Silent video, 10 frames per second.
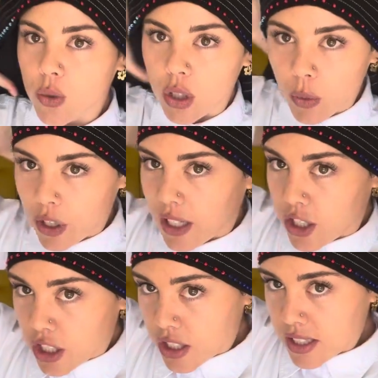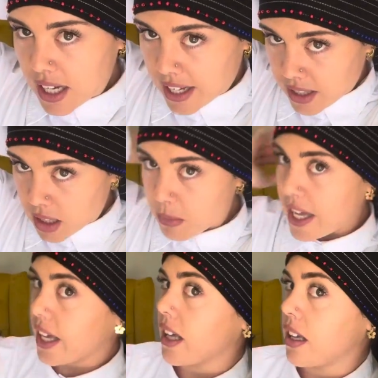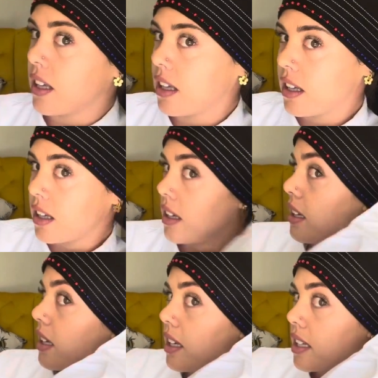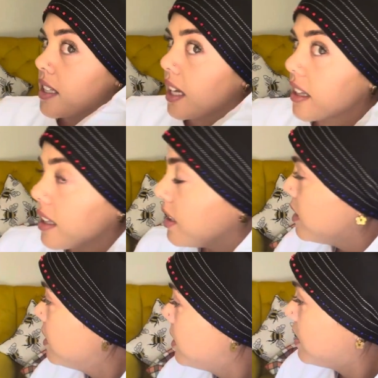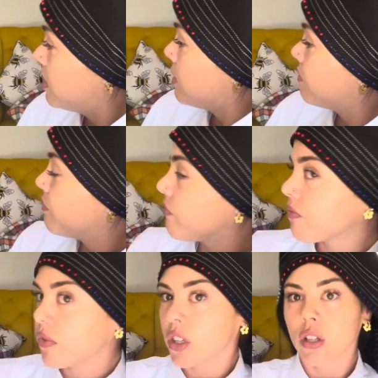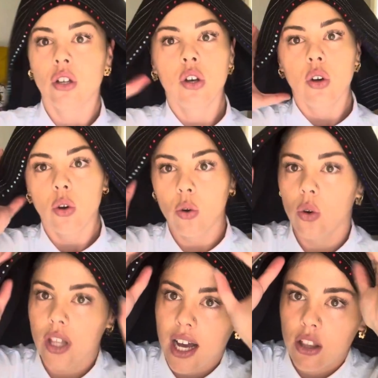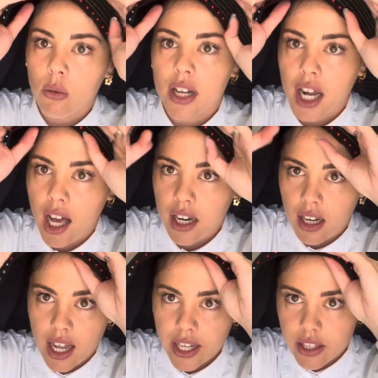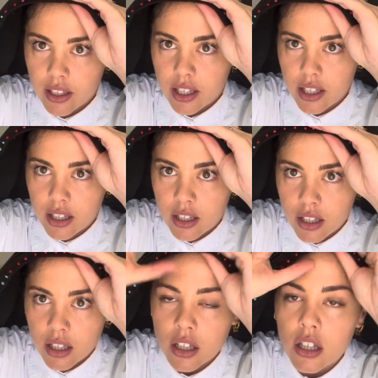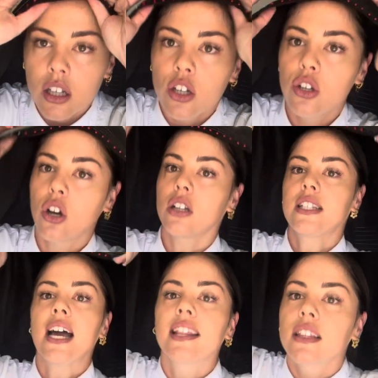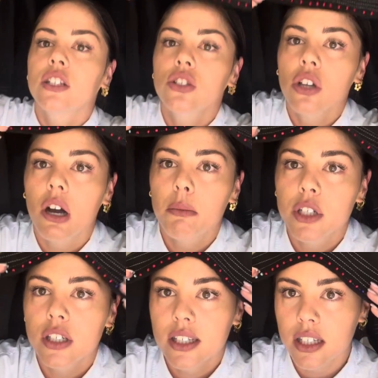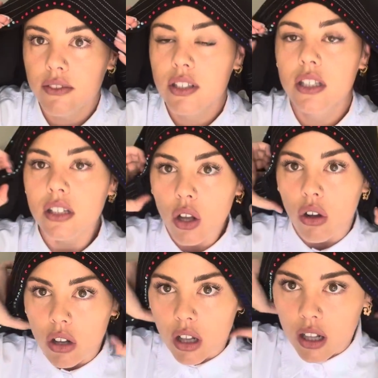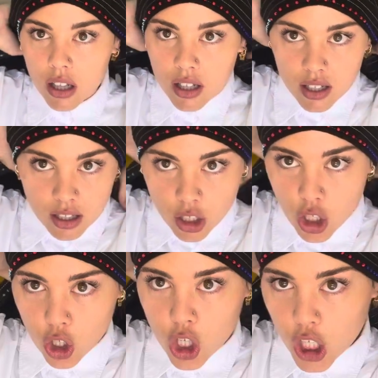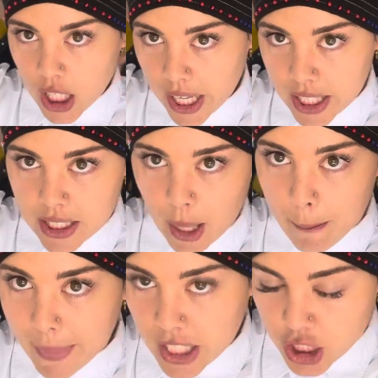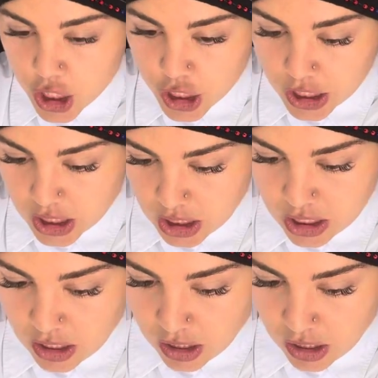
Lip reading: where you literally just tie it in the back and it's like this. Or the other one, I kind of like the knot at the top. It just gives the whole look like dimension.